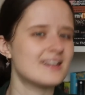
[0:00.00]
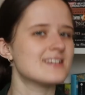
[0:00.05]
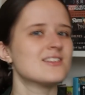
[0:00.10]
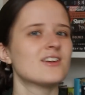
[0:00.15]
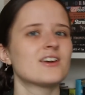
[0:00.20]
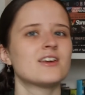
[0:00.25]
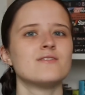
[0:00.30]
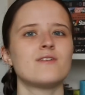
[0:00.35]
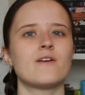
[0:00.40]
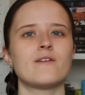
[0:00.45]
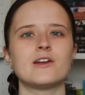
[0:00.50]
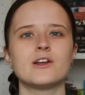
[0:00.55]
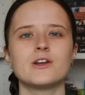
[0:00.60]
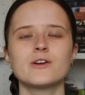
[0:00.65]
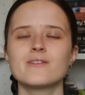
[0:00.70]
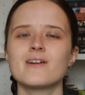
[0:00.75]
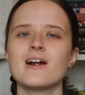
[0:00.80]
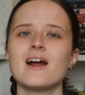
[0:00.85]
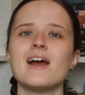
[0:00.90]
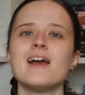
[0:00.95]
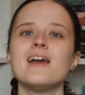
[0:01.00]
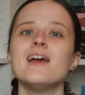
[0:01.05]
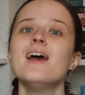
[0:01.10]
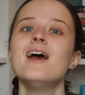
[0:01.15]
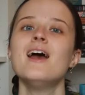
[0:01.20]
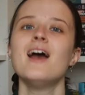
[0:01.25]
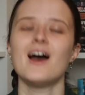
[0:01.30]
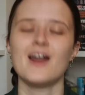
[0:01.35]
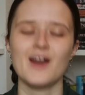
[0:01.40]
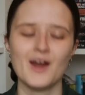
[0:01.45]
It's looking very grey
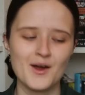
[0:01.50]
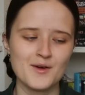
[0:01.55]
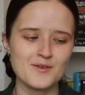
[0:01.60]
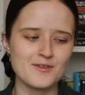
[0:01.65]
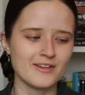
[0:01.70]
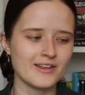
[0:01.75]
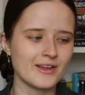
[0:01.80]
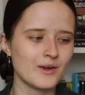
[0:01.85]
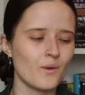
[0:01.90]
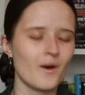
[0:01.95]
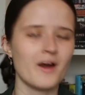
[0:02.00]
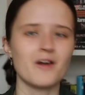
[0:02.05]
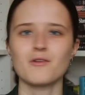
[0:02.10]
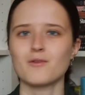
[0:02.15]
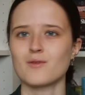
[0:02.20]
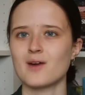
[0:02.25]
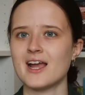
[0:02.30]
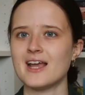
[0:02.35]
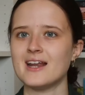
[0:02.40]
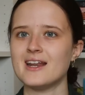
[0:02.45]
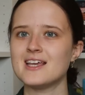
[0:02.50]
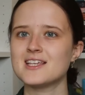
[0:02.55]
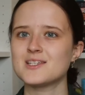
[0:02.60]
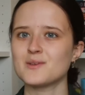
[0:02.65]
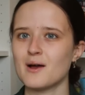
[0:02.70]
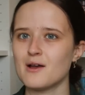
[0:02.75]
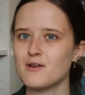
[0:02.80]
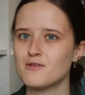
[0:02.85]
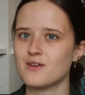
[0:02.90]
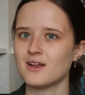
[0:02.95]
and hopefully quite rainy
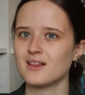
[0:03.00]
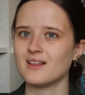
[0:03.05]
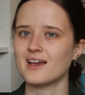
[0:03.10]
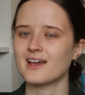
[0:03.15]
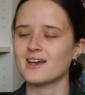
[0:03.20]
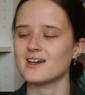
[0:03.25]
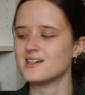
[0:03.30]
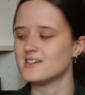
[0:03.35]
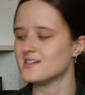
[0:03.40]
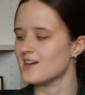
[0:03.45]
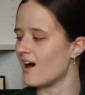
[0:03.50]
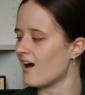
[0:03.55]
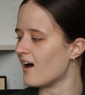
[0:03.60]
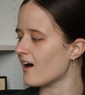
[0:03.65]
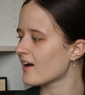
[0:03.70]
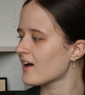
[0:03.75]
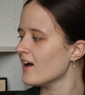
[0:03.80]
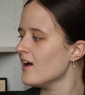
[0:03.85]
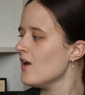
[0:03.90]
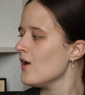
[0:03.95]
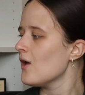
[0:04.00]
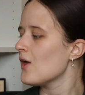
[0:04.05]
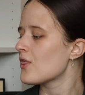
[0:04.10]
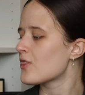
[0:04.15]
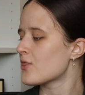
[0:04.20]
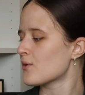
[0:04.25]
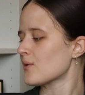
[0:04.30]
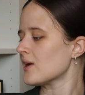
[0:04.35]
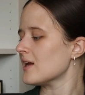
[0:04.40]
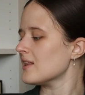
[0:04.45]
so I feel like a dark
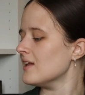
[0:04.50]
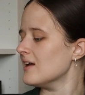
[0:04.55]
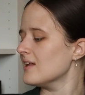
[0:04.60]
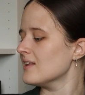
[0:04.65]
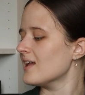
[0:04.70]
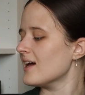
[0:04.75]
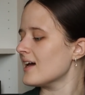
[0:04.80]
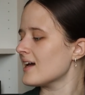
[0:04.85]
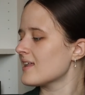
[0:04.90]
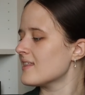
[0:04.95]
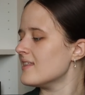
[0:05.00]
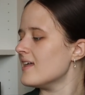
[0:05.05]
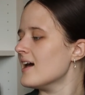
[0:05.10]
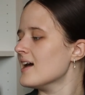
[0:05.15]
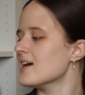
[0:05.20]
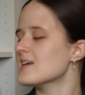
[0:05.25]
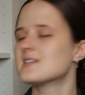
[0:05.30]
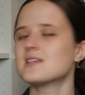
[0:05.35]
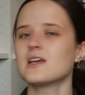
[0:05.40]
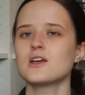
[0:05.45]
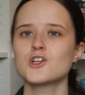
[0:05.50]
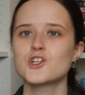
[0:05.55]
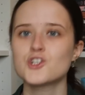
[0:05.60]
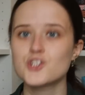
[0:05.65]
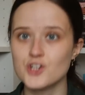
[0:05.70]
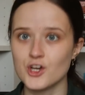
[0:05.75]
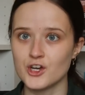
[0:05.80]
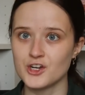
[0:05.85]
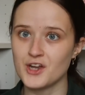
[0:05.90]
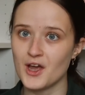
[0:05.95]
thriller like this
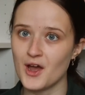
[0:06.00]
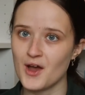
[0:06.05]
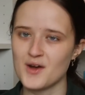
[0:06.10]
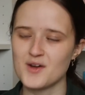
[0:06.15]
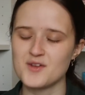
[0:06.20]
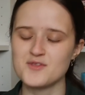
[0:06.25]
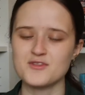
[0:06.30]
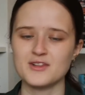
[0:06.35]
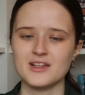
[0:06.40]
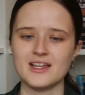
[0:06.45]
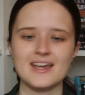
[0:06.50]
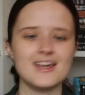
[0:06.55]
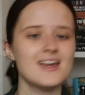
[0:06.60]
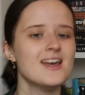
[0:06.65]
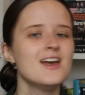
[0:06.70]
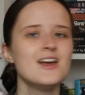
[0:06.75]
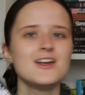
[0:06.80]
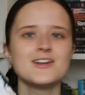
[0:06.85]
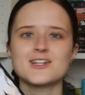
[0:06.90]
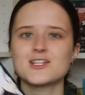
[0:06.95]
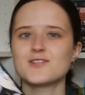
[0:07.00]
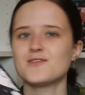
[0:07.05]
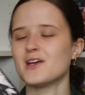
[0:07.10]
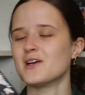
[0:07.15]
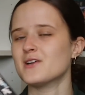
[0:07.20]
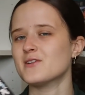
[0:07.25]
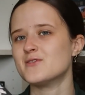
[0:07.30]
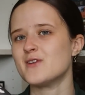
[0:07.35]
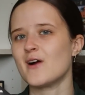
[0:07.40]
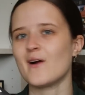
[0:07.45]
should hopefully just
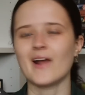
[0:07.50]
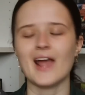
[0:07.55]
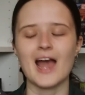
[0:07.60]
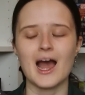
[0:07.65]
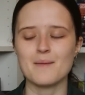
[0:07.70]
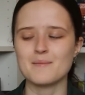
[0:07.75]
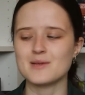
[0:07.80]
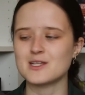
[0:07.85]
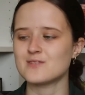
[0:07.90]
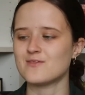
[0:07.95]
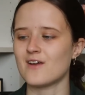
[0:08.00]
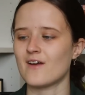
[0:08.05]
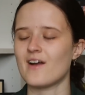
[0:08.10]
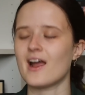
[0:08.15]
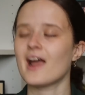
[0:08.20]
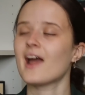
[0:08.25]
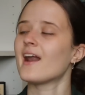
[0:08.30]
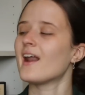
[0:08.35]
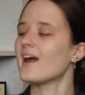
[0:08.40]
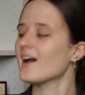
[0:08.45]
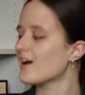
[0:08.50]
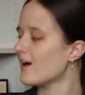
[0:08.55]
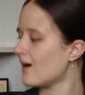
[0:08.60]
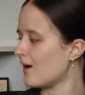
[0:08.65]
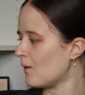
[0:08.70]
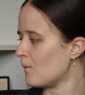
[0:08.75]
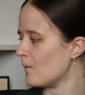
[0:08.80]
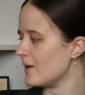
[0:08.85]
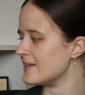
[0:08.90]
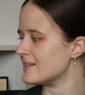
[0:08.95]
feel very atmospheric and I
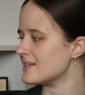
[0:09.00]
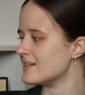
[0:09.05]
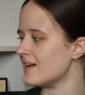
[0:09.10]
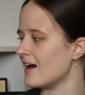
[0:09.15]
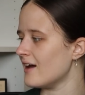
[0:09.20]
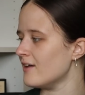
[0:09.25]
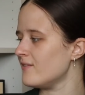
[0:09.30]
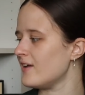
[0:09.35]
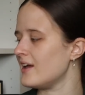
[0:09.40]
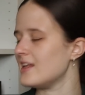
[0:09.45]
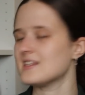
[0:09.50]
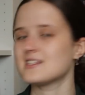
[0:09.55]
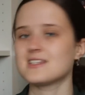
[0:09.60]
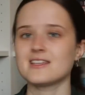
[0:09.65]
can't wait to dive in.